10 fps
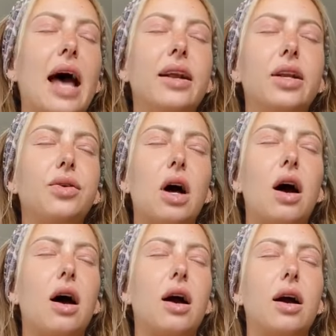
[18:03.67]
that new
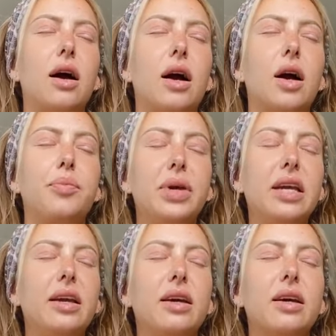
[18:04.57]
car, or
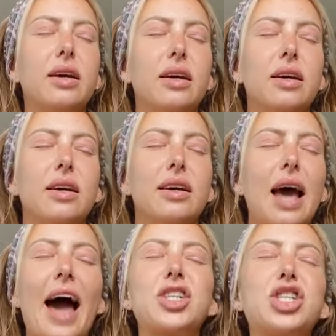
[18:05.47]

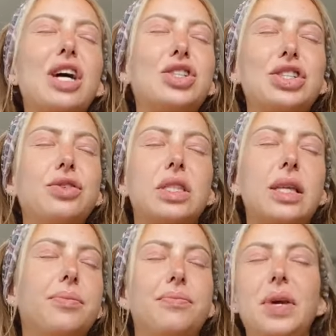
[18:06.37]
I'll just use
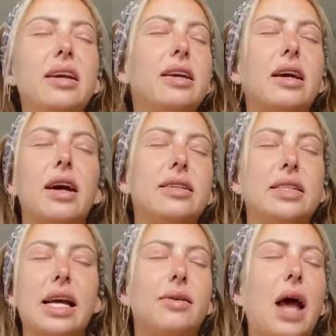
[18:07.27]
having
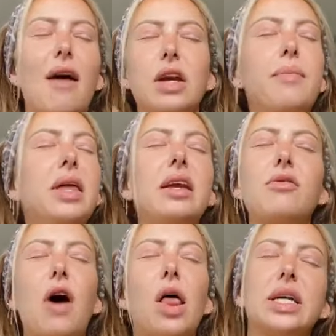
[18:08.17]
1
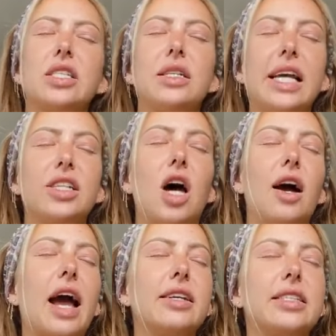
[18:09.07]
million followers on
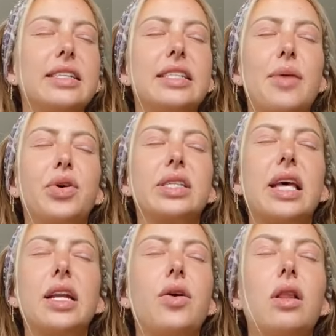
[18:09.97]
TikTok as an example,
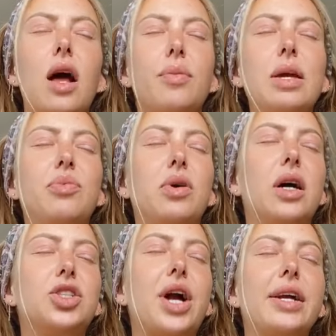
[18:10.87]
because I know a lot of people
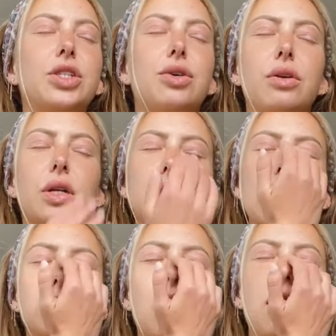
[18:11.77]
are trying to grow their
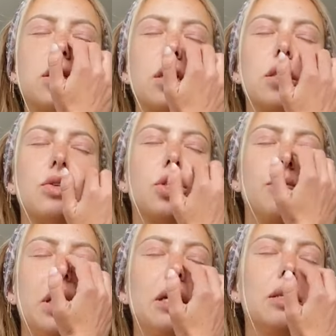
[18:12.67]
TikToks or
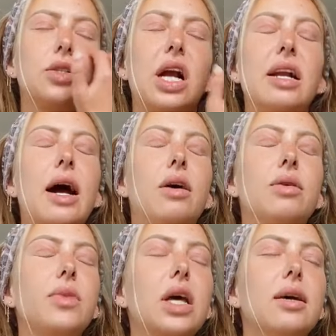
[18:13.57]
social medias right
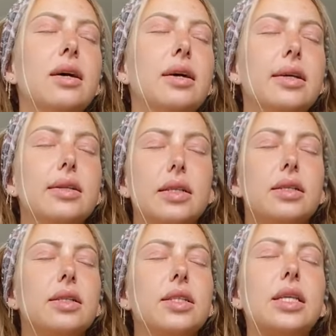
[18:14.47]
now.
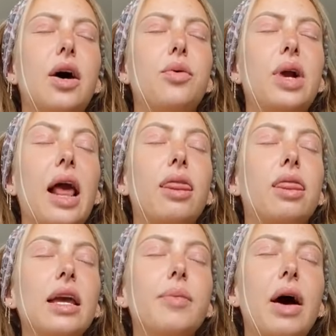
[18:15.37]
So when I
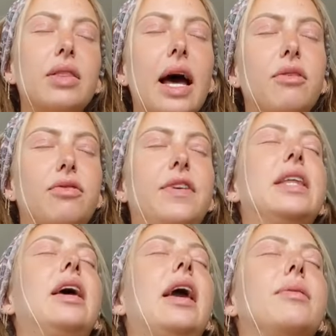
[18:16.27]
think about that
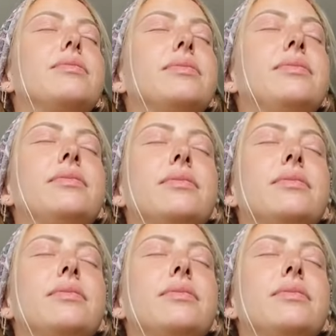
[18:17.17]
feeling,